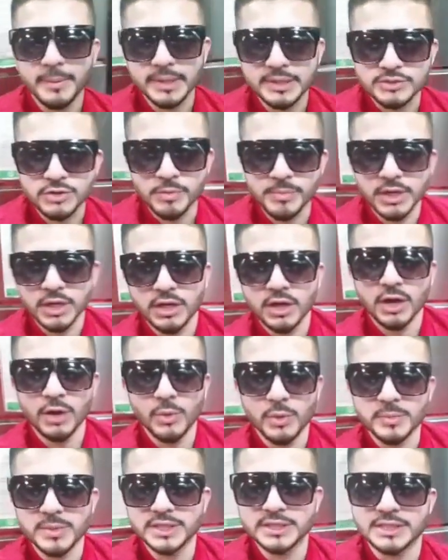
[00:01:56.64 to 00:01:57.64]
up? He's coming
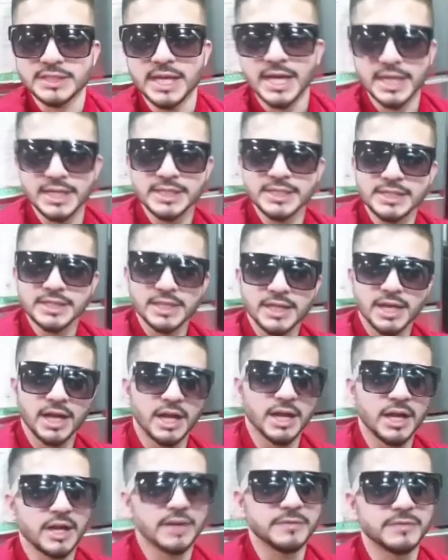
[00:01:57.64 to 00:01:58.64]
along with me today
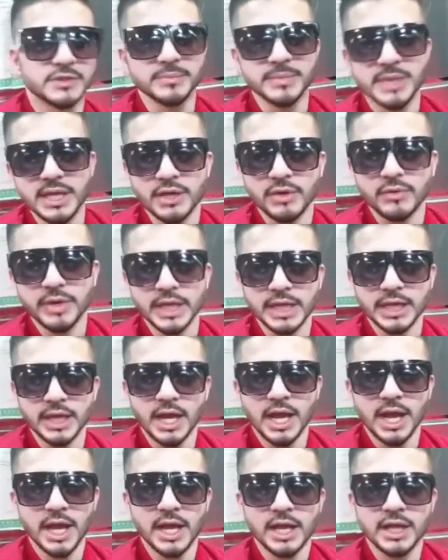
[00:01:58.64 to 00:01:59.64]
uh, for the meet and greet,
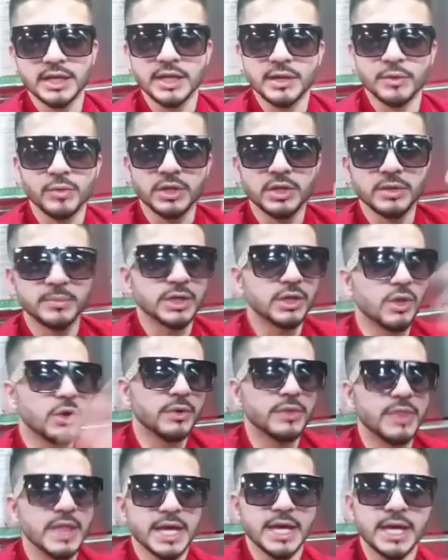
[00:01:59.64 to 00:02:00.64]
and we're gonna be
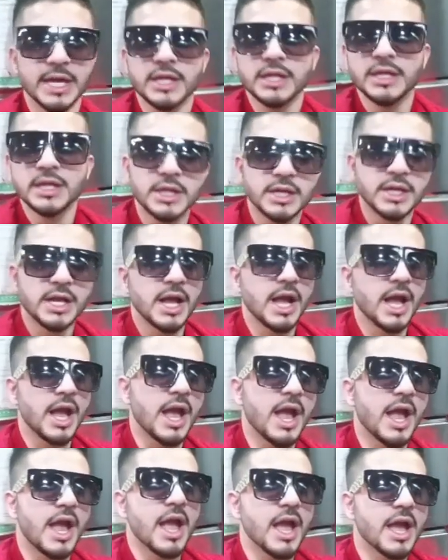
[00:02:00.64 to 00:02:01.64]
going there. Uh,
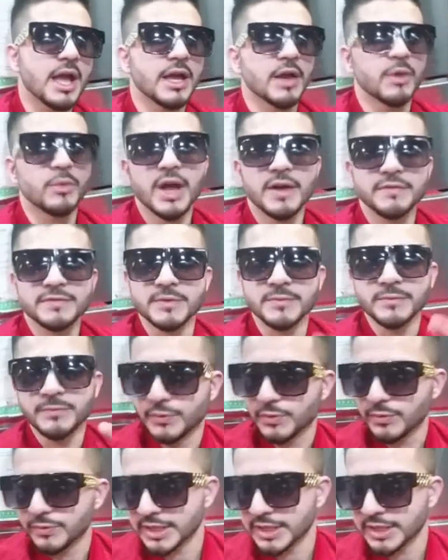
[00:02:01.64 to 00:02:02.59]
and yeah, have few